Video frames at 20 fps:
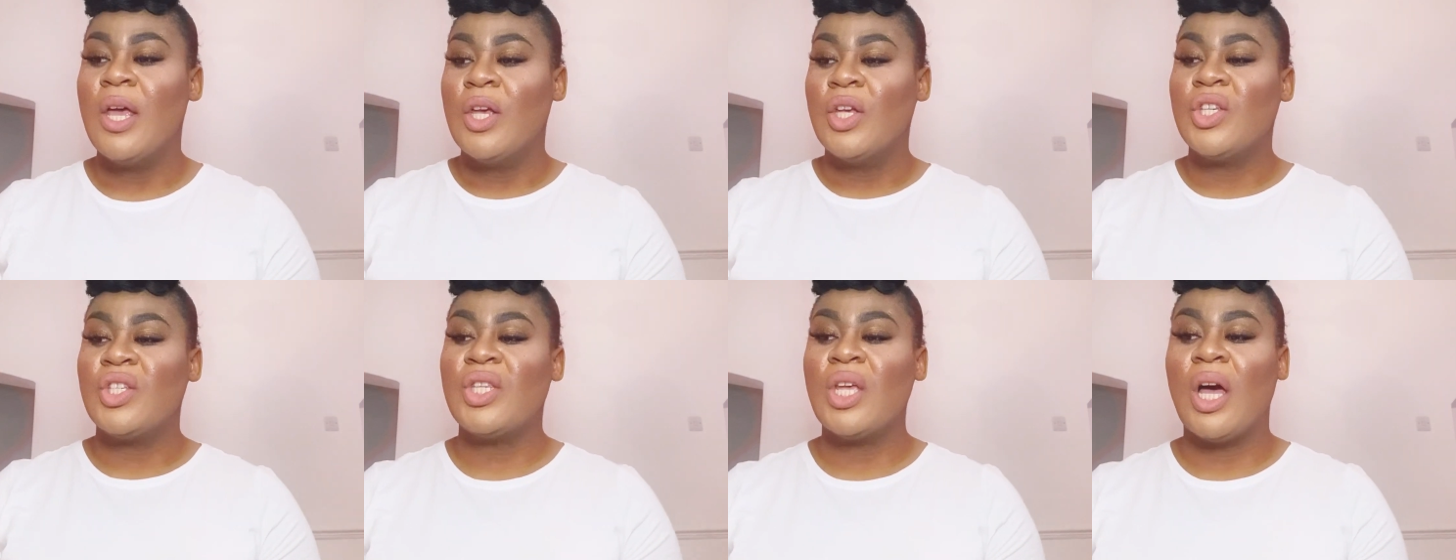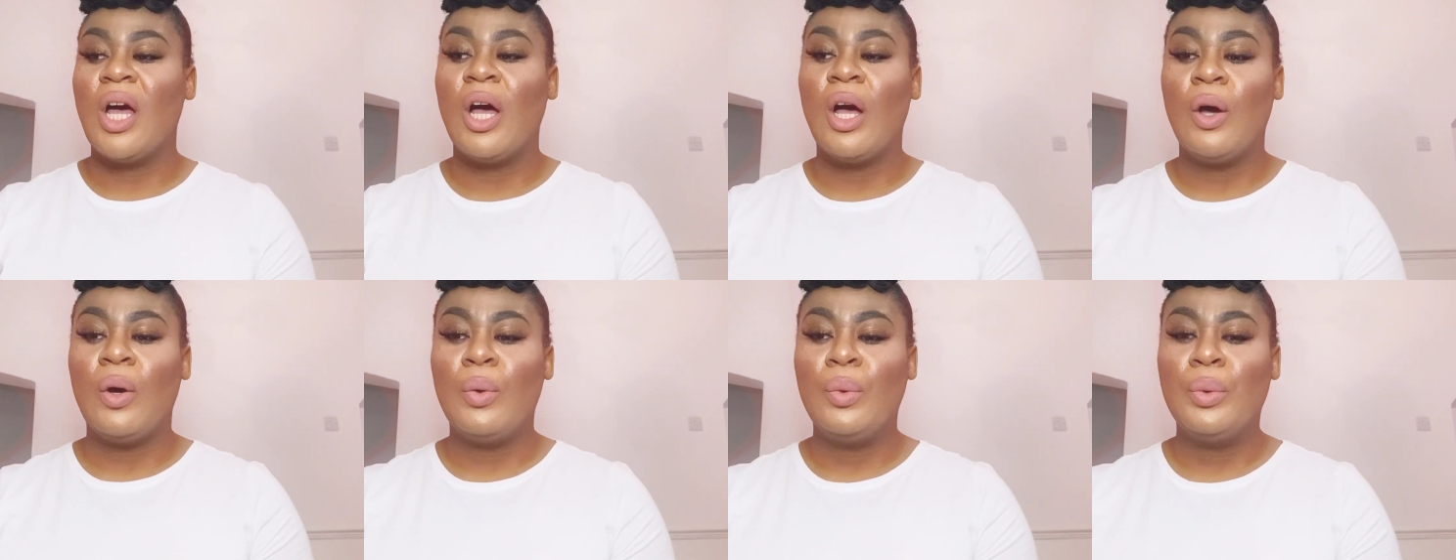
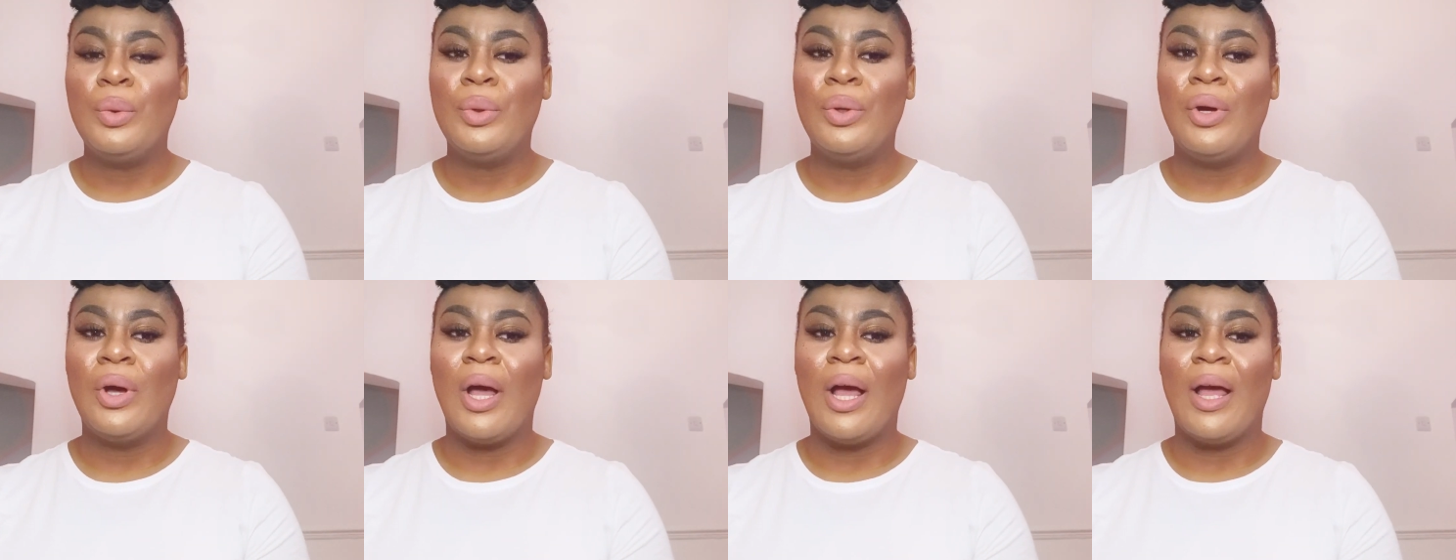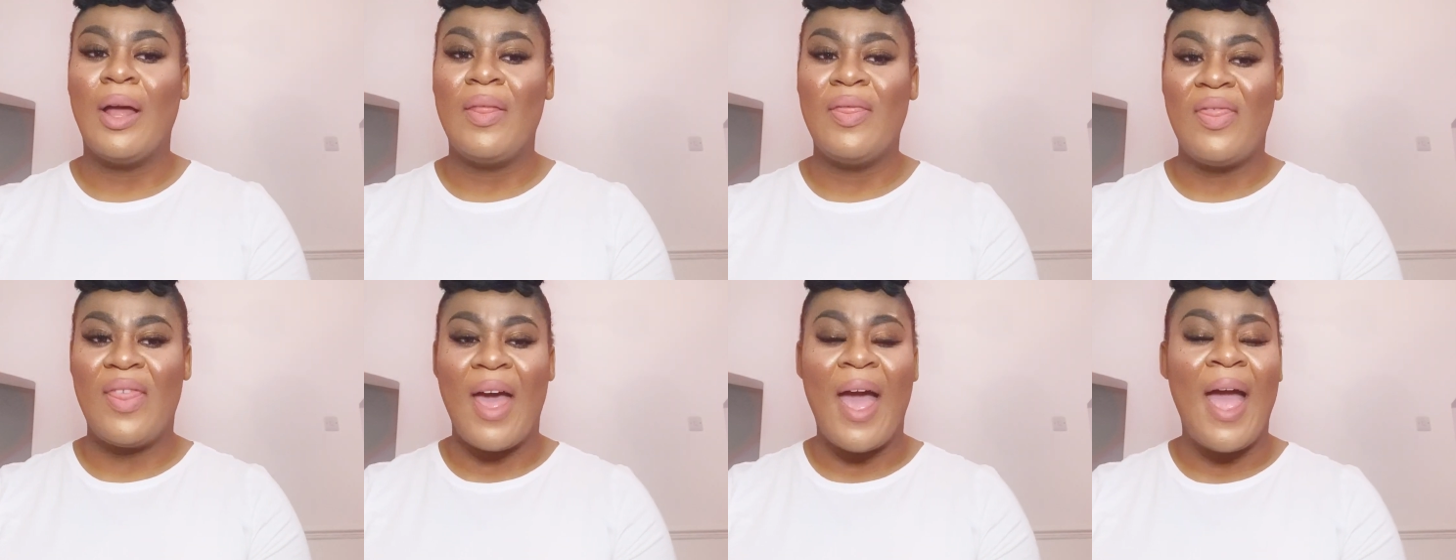So
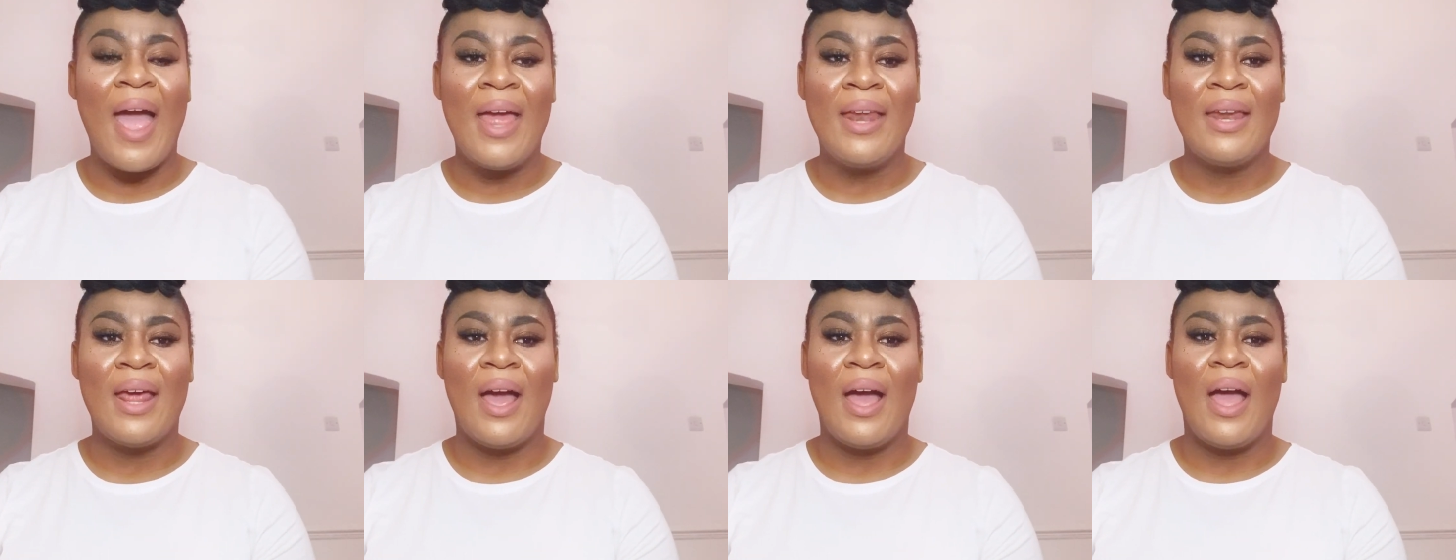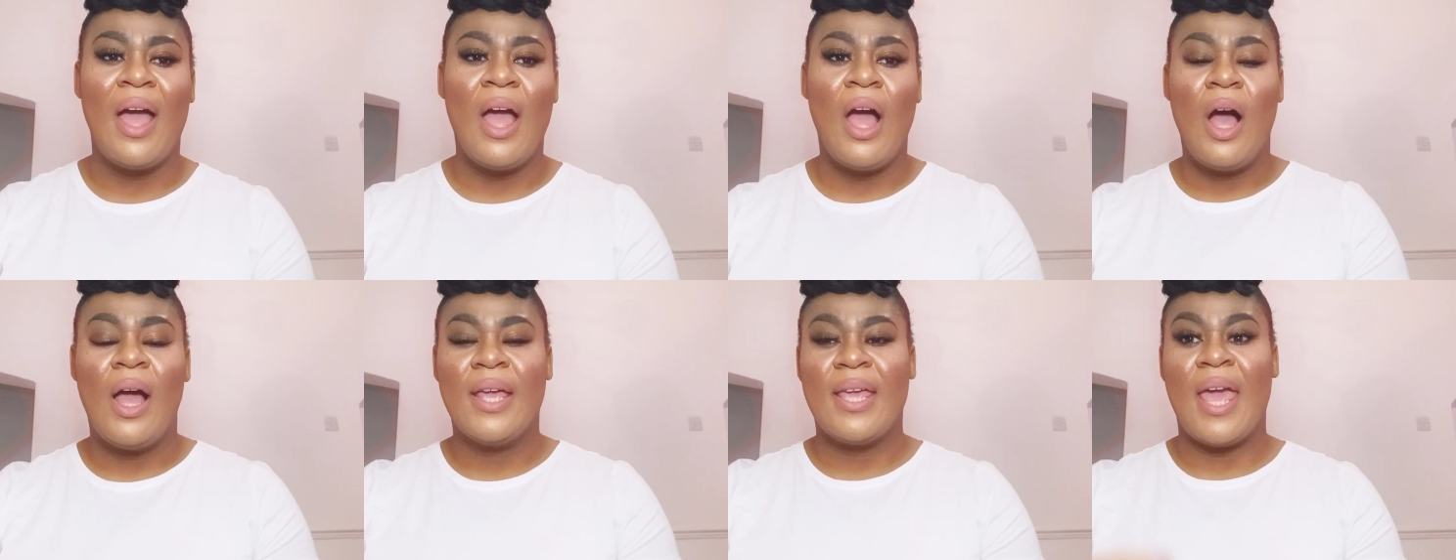then
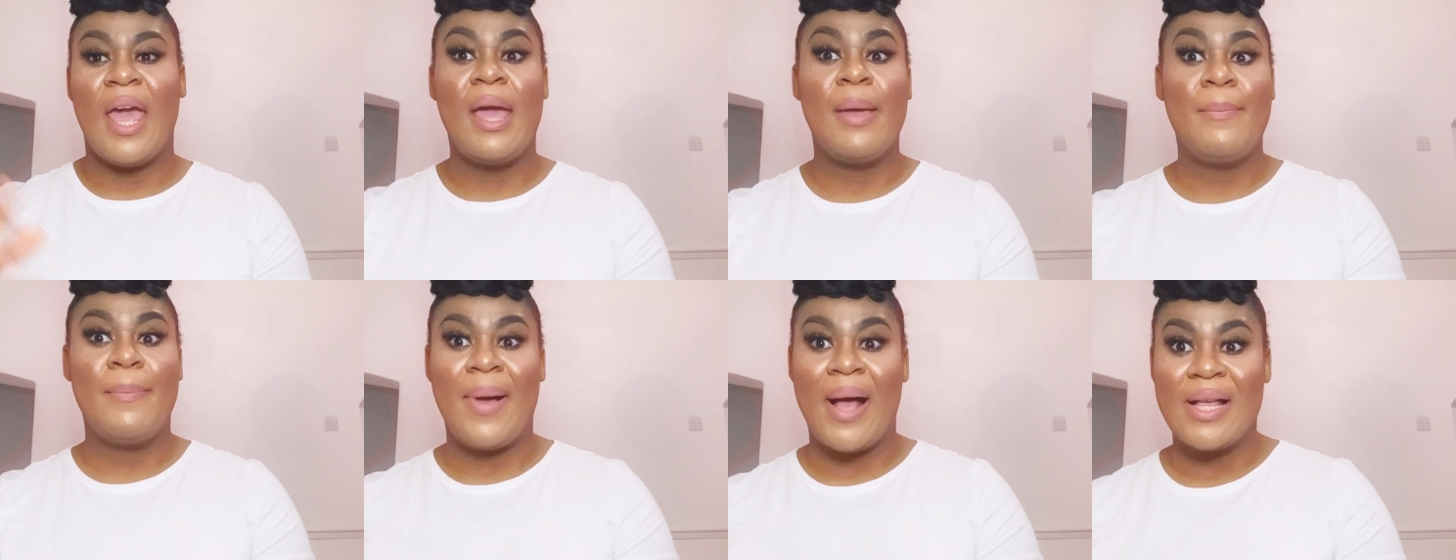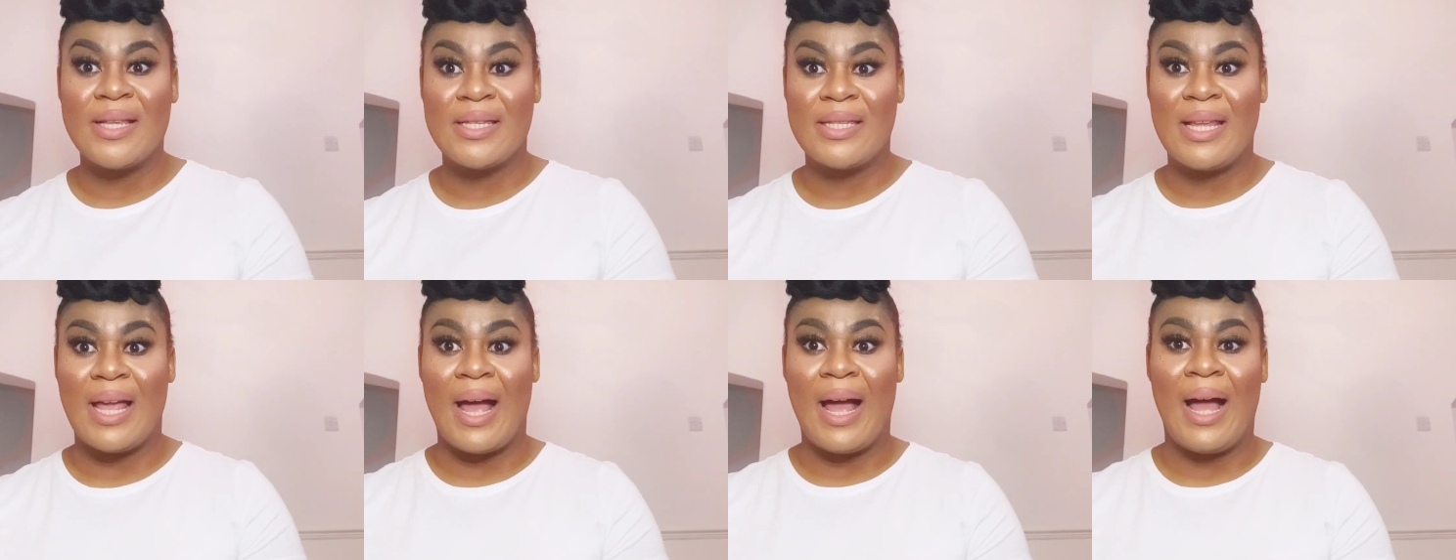came
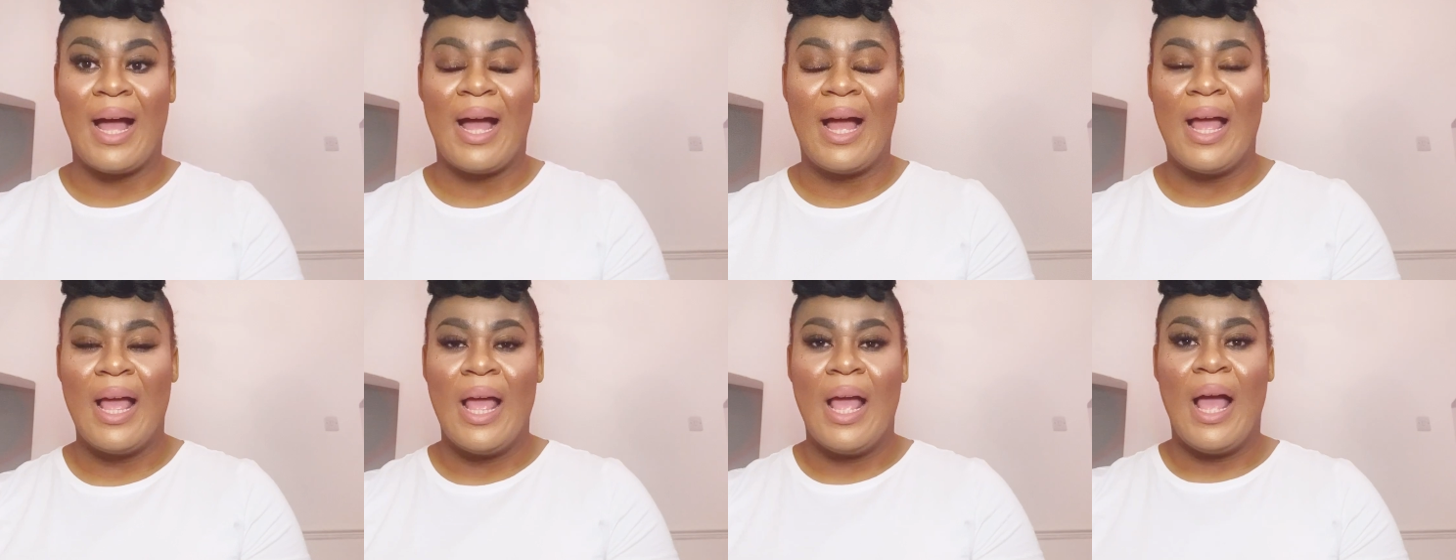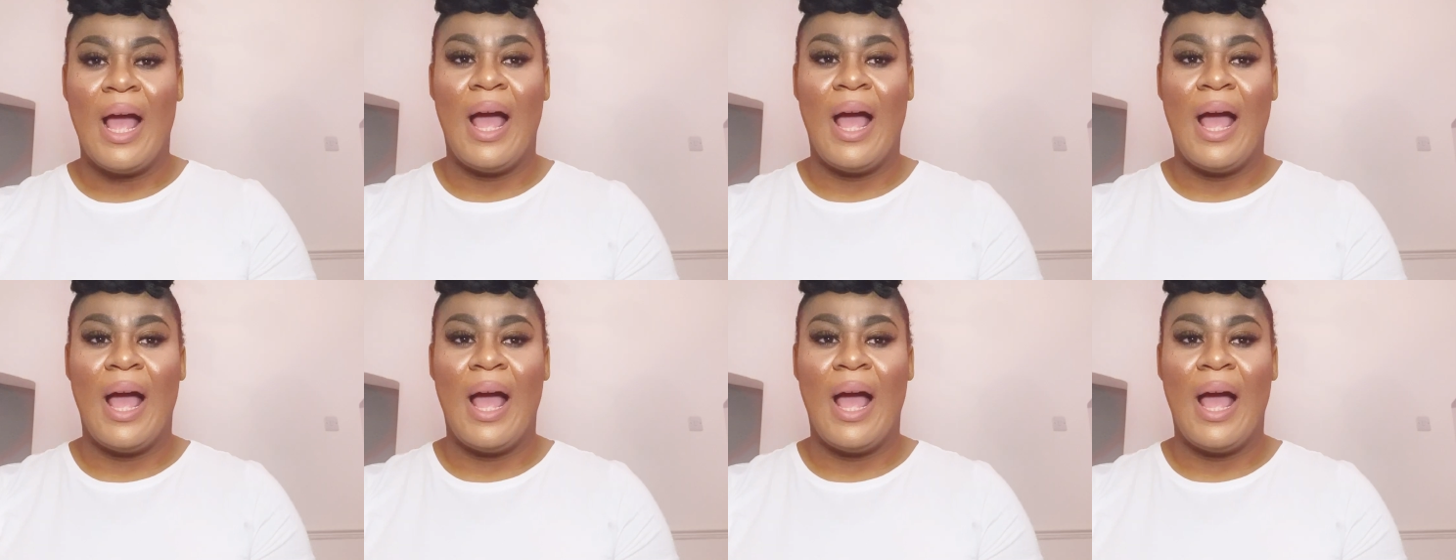past that,